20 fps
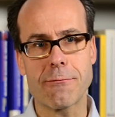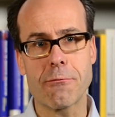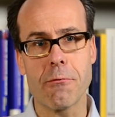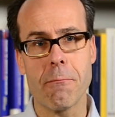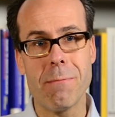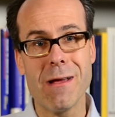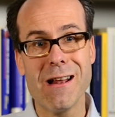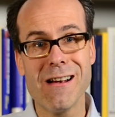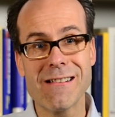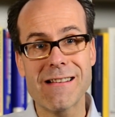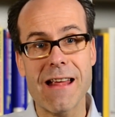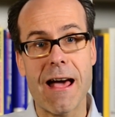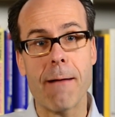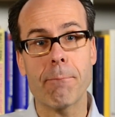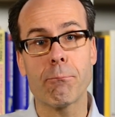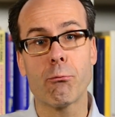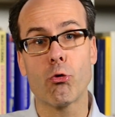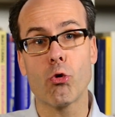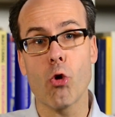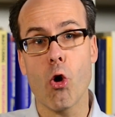to build
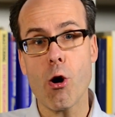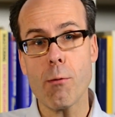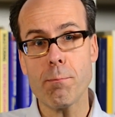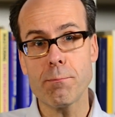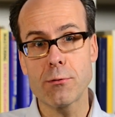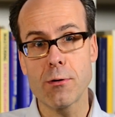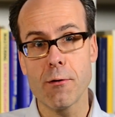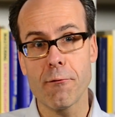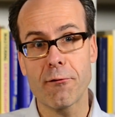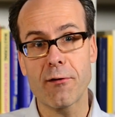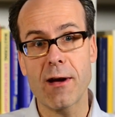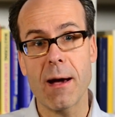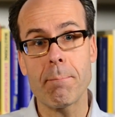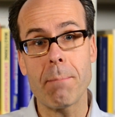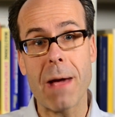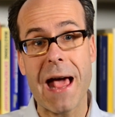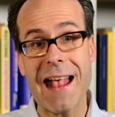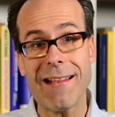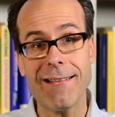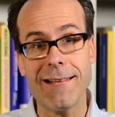absorptive
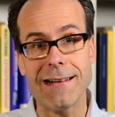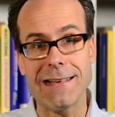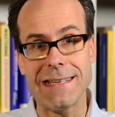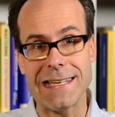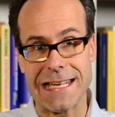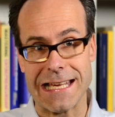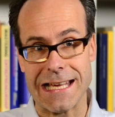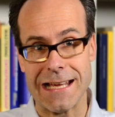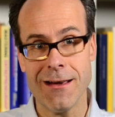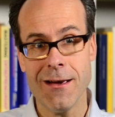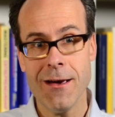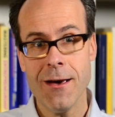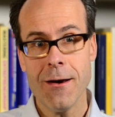capacity,